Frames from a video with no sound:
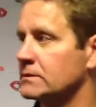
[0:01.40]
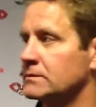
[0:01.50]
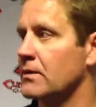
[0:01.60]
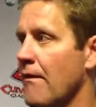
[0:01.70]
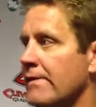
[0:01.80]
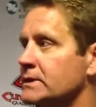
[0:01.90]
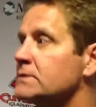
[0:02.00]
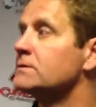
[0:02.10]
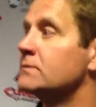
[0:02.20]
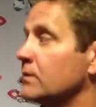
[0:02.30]
So Coach,
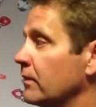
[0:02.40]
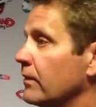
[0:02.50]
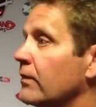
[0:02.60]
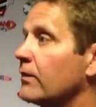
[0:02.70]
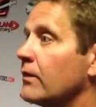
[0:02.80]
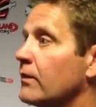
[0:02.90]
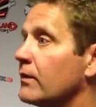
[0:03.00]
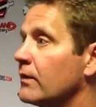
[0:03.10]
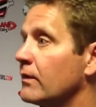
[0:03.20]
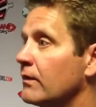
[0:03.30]
feel more like you
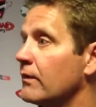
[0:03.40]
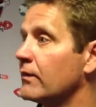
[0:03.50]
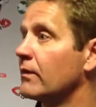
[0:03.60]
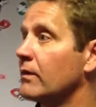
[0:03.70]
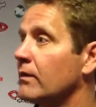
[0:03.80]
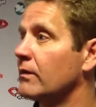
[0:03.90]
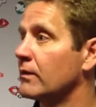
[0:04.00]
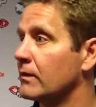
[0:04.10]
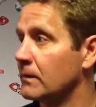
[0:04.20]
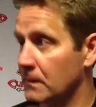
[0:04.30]
guys lost that game or New
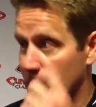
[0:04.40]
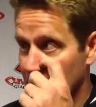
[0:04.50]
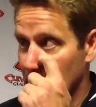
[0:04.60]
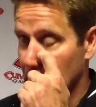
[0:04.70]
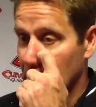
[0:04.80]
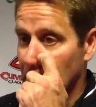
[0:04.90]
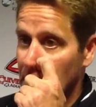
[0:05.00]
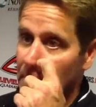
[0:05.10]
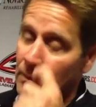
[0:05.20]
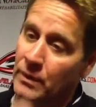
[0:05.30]
Orleans won that game?
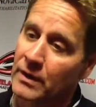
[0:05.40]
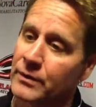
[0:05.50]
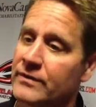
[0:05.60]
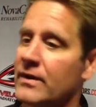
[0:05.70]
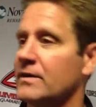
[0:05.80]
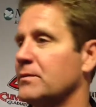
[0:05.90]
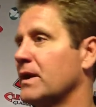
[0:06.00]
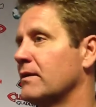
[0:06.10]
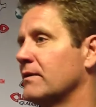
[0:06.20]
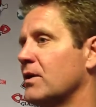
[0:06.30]
Well, we talked
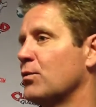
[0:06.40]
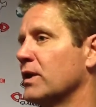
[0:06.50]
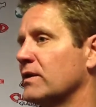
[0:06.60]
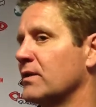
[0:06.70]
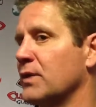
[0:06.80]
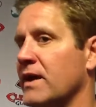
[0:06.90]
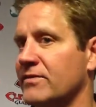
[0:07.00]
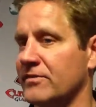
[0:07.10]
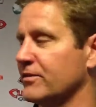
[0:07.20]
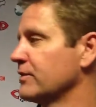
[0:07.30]
about all week that we have
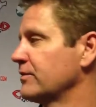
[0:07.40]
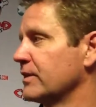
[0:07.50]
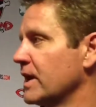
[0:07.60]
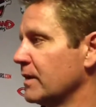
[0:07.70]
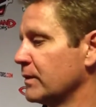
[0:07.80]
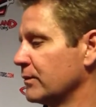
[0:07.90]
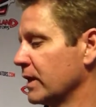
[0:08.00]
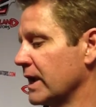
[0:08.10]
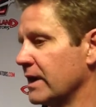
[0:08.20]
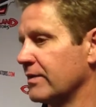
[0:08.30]
to finish the game, and we
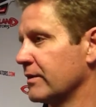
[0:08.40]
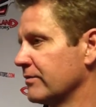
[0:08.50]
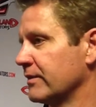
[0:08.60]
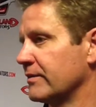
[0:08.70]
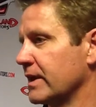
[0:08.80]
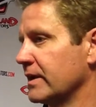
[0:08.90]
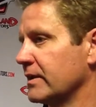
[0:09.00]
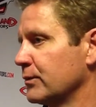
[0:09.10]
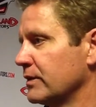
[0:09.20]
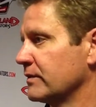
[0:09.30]
had it there for the taking,
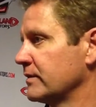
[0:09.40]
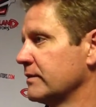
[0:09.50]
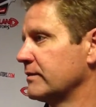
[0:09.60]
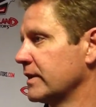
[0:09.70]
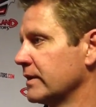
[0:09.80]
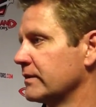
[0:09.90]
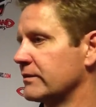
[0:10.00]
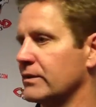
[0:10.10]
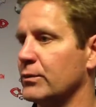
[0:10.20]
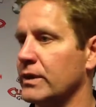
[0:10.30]
and we just didn't take it.
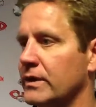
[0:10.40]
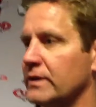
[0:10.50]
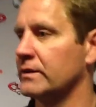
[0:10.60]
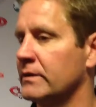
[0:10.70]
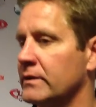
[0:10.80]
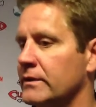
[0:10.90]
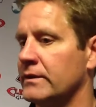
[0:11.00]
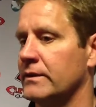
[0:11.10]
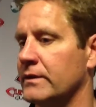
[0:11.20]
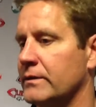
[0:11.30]
So we, uh,
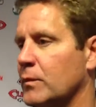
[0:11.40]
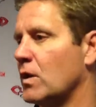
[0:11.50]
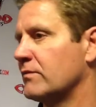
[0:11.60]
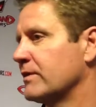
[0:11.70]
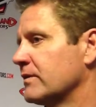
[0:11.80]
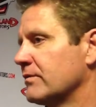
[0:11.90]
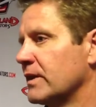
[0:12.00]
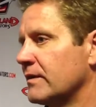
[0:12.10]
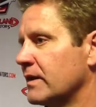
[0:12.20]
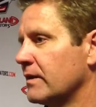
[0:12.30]
um, offensively
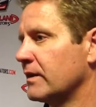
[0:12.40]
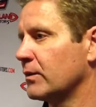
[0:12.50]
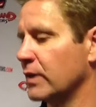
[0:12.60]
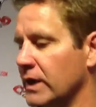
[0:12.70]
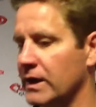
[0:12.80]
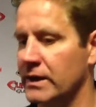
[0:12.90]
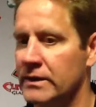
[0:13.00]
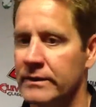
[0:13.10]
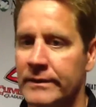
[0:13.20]
at the end there, we had